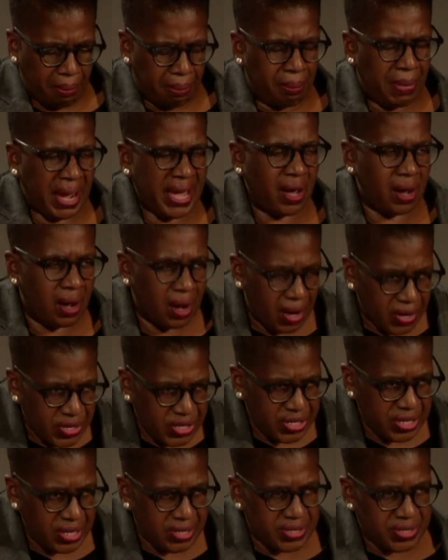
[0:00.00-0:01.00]
My
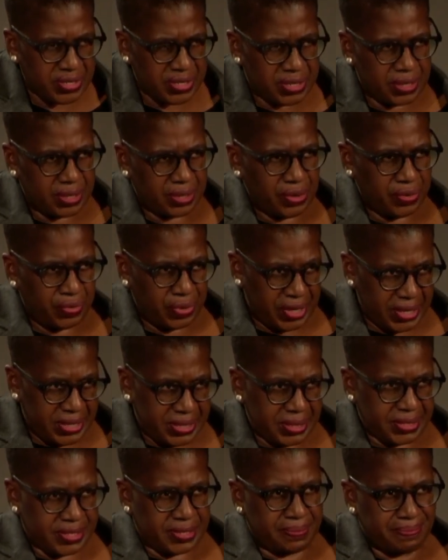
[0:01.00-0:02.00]
harshest
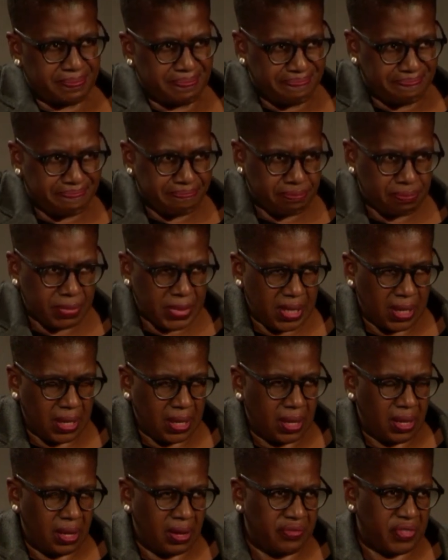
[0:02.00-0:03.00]
criticism
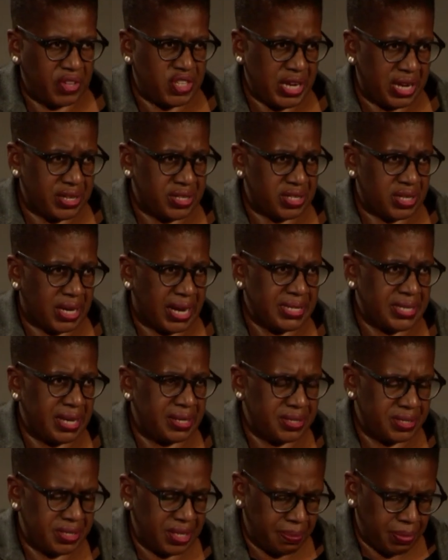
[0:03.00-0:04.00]
of the gender
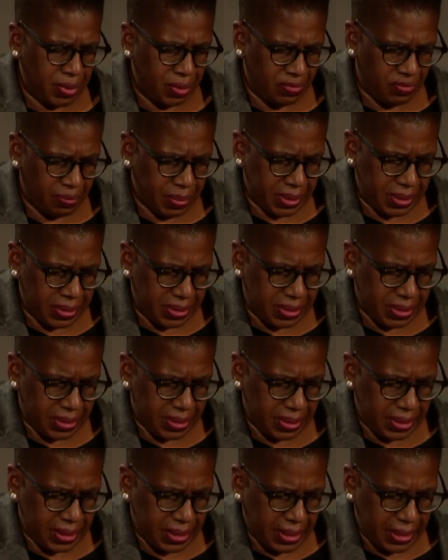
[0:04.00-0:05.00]
identity movement
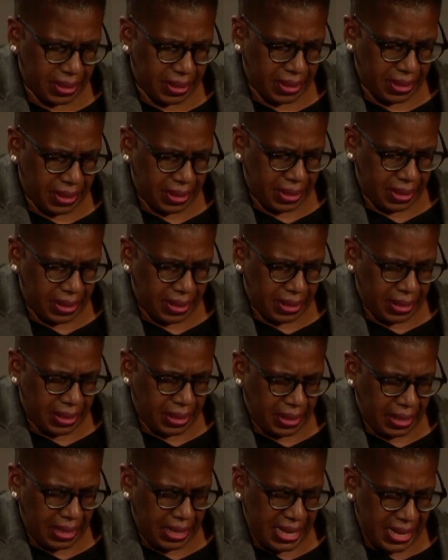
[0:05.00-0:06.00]

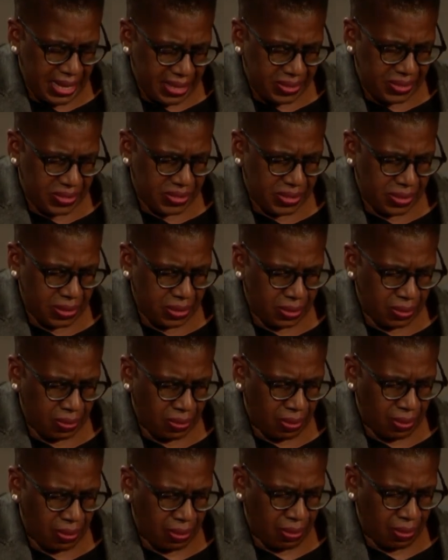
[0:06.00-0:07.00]
is
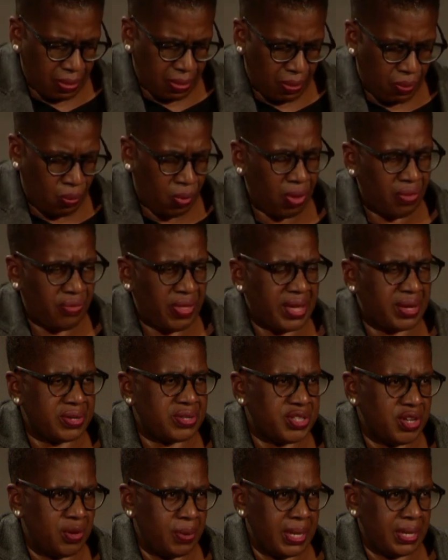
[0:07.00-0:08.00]
what they are
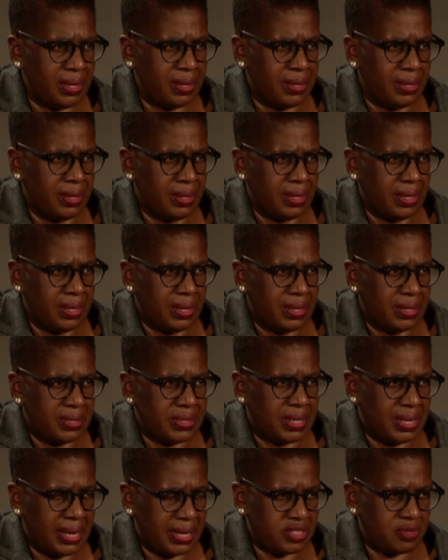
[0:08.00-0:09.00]
doing
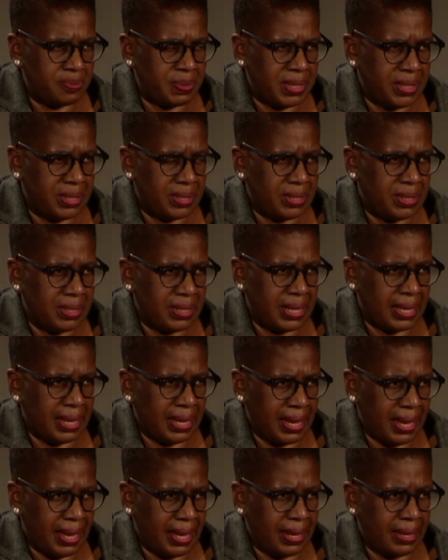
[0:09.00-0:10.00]
to lesbian and
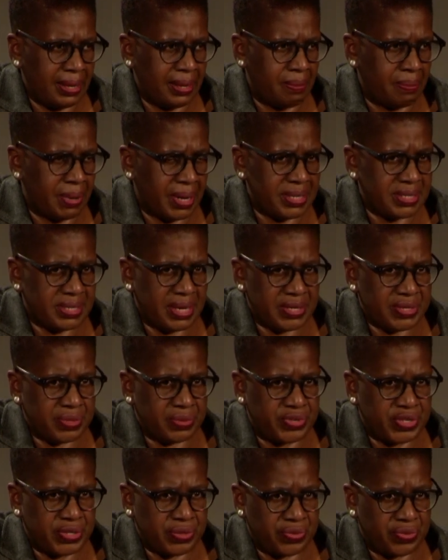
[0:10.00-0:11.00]
gay and bisexual
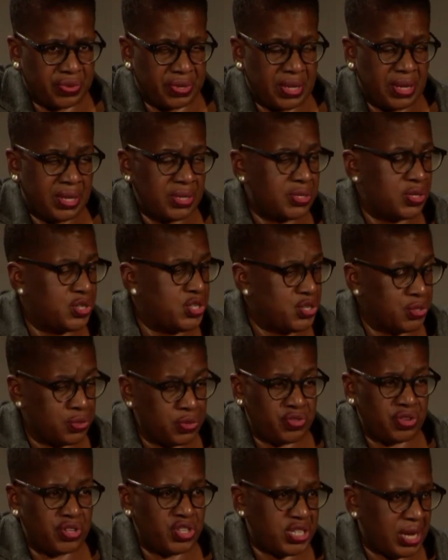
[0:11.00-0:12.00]
children, to
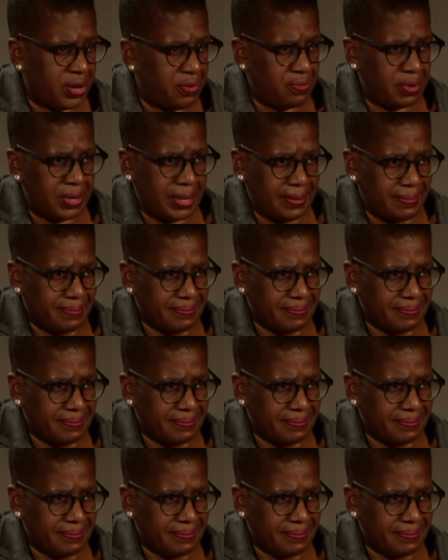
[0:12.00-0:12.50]
children generally.